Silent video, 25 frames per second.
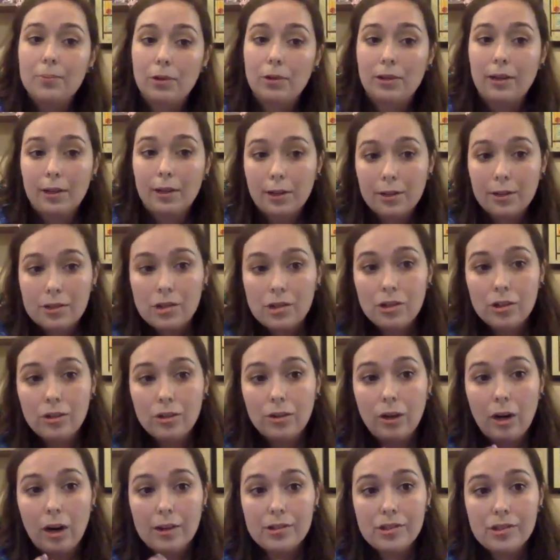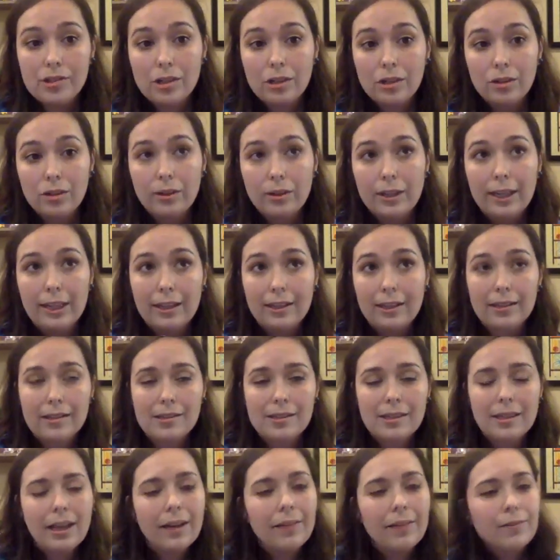board artist who also
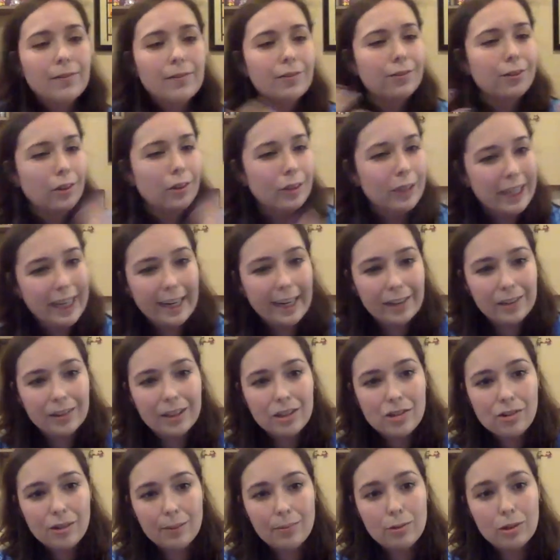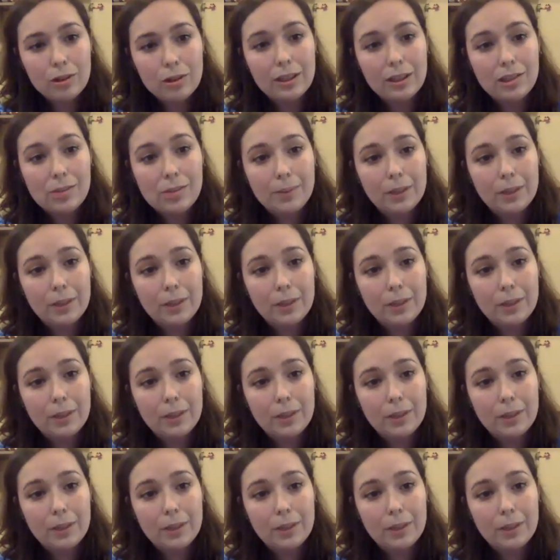is not fully handling script duties,